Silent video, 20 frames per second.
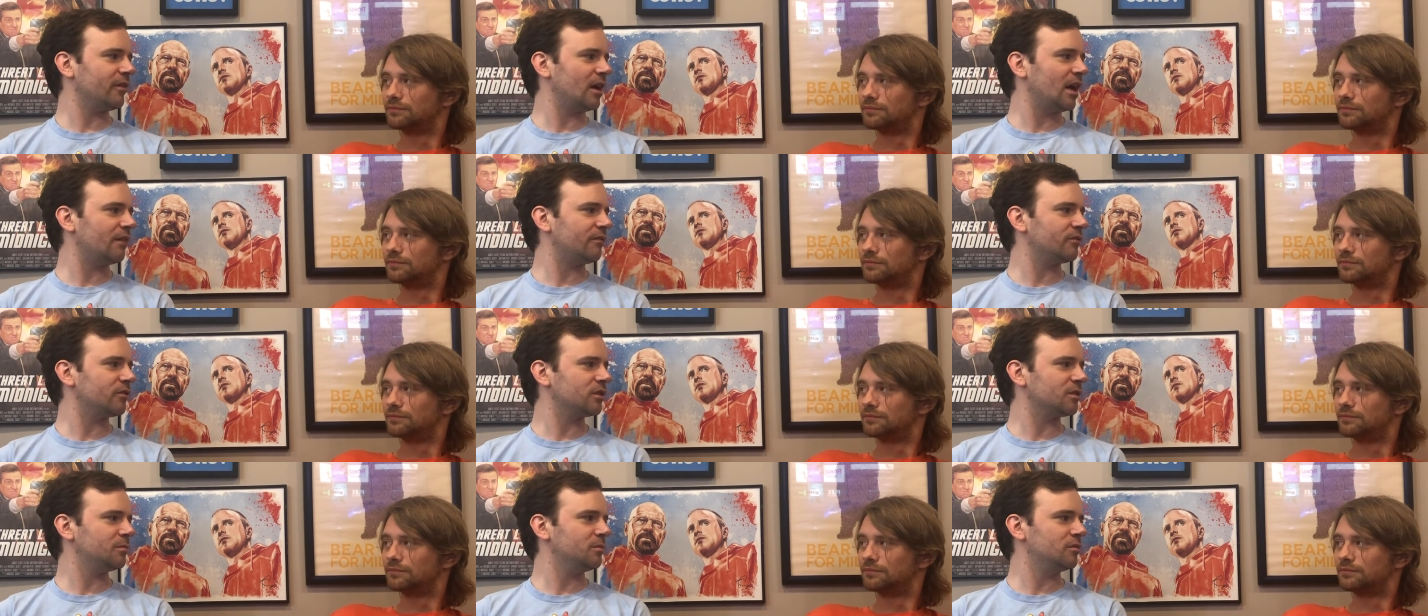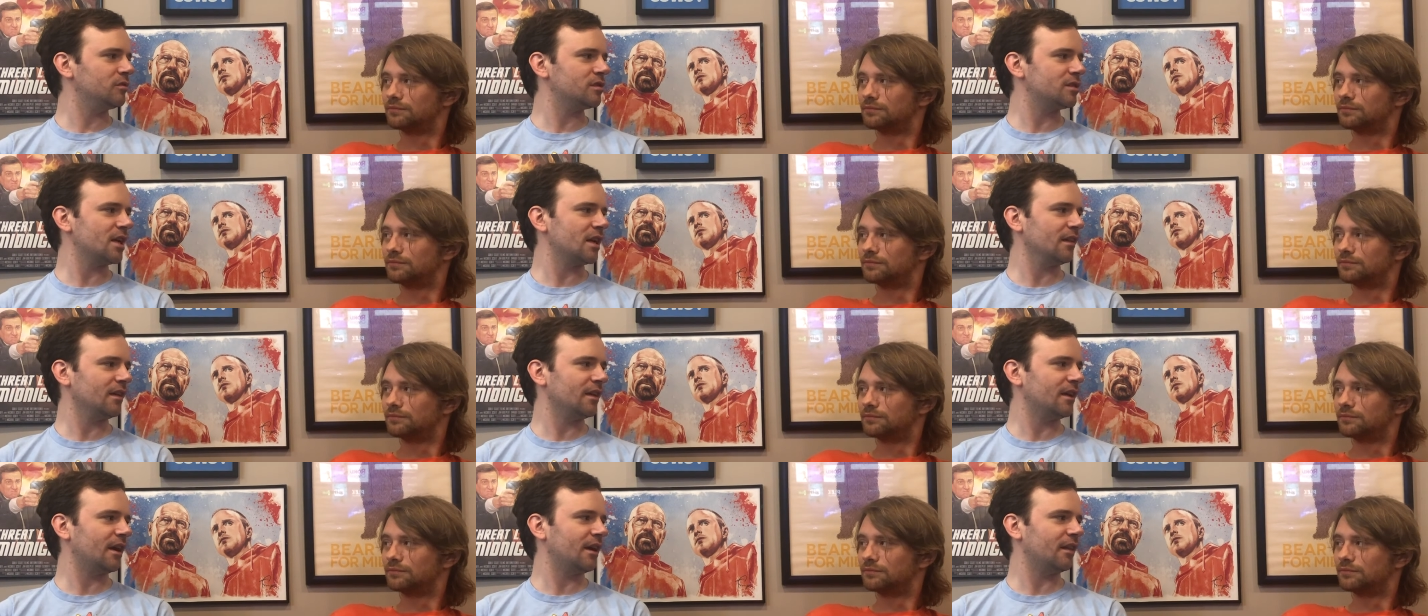Speaker 1: after, smooth
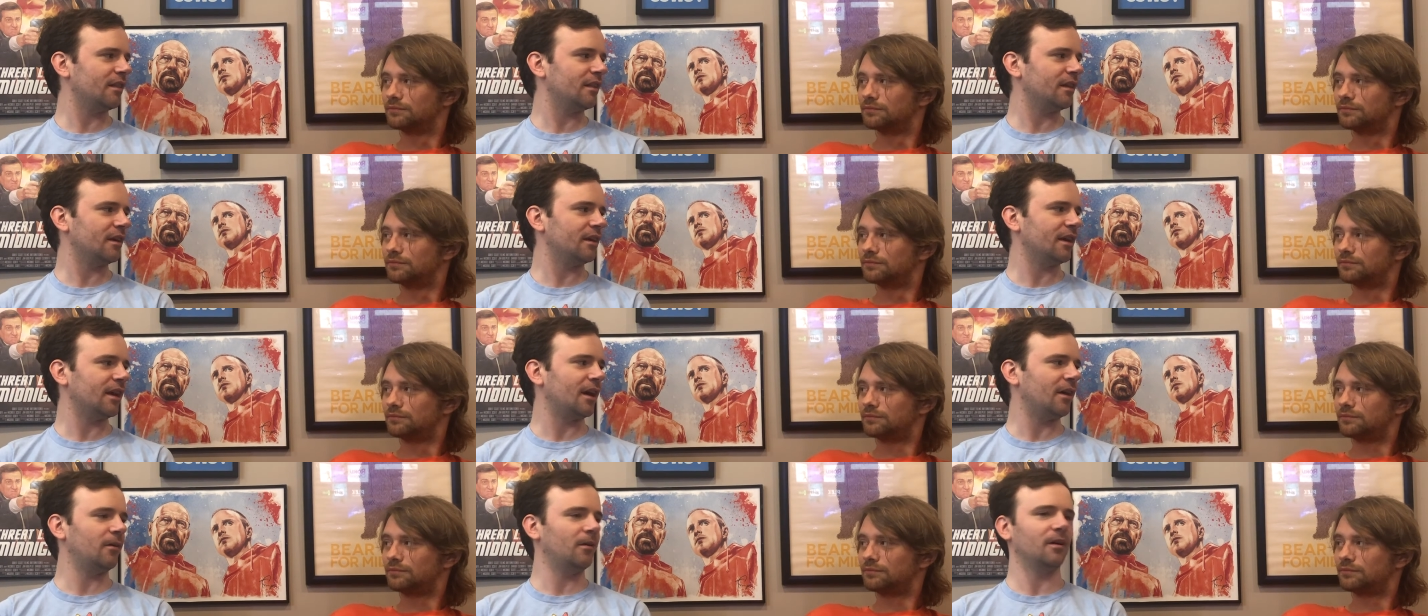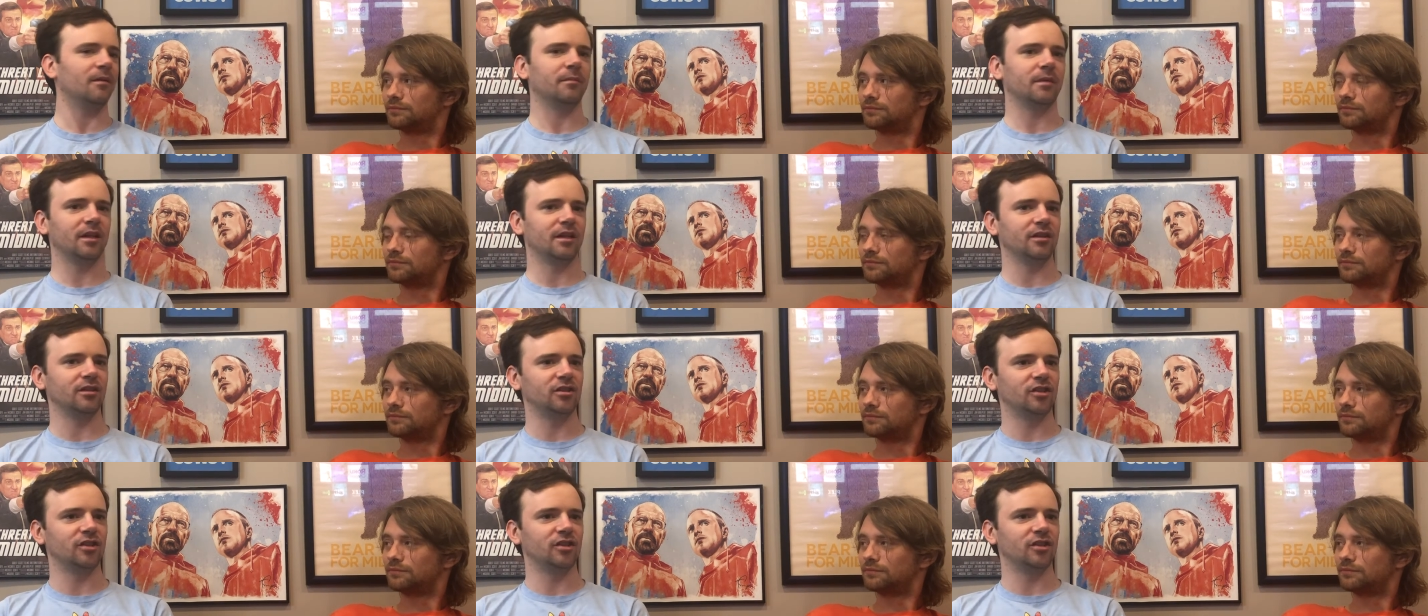sailing kind of thing. Now, I mean,